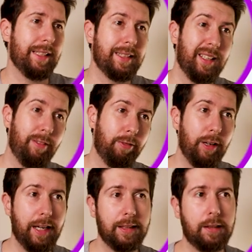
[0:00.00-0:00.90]
let's say,
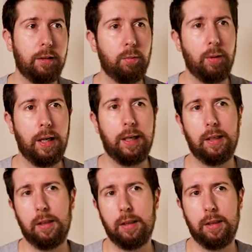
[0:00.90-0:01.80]
flat,
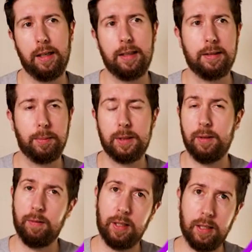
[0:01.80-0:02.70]
while uh, Asia
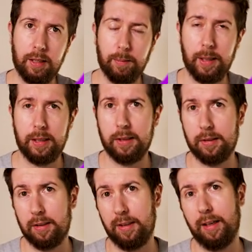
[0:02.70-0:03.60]
Pacific and
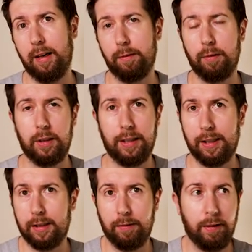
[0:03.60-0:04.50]
Americas uh, have a
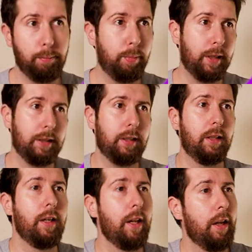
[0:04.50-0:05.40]
negative impact
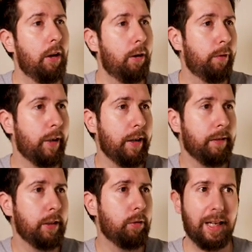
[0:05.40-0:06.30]
of
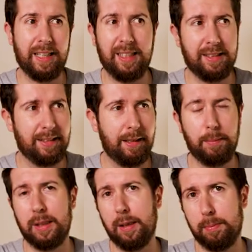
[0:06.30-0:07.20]
revenue, again
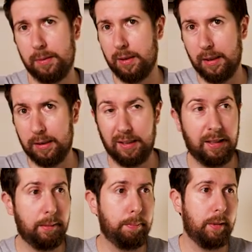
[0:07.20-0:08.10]
summed up at
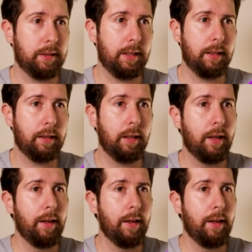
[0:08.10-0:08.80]
9%.